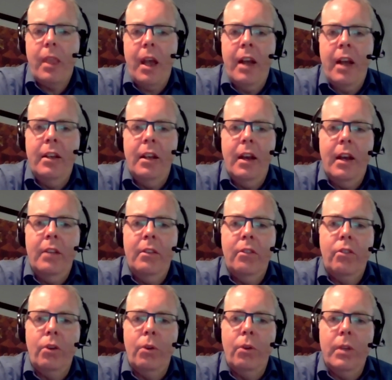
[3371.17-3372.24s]
And, and
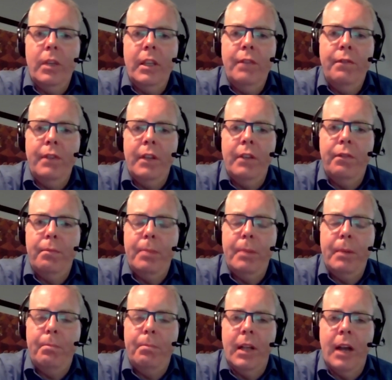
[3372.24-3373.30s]
so even if
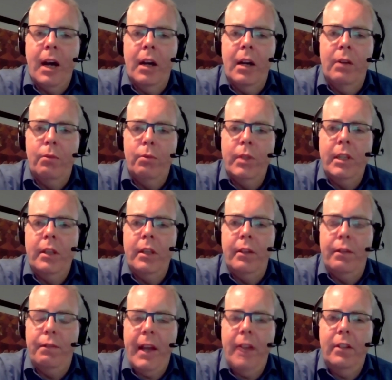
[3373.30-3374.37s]
people are
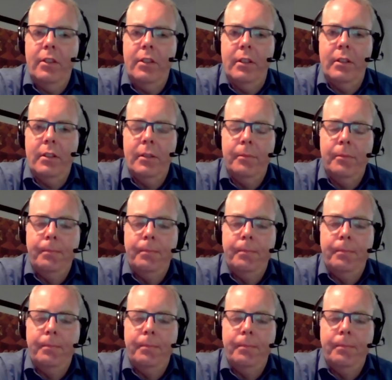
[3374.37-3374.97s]
reinfected,